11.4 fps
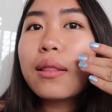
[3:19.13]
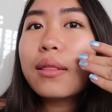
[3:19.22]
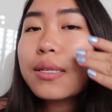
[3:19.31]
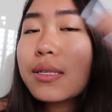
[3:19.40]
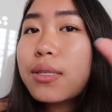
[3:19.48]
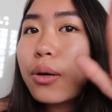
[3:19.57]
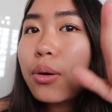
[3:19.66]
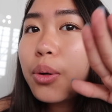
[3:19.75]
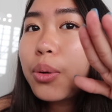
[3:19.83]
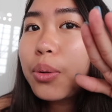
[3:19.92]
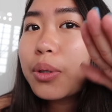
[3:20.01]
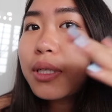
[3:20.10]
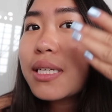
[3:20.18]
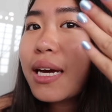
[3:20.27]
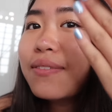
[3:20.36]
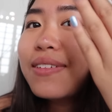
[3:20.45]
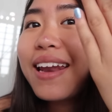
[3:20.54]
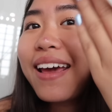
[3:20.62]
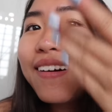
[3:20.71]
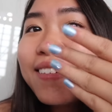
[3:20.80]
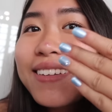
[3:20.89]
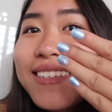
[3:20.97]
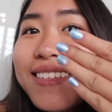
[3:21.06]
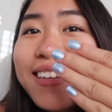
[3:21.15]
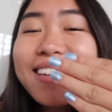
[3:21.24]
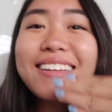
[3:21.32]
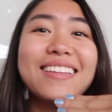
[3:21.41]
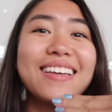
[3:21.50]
This is so cool to have nails done.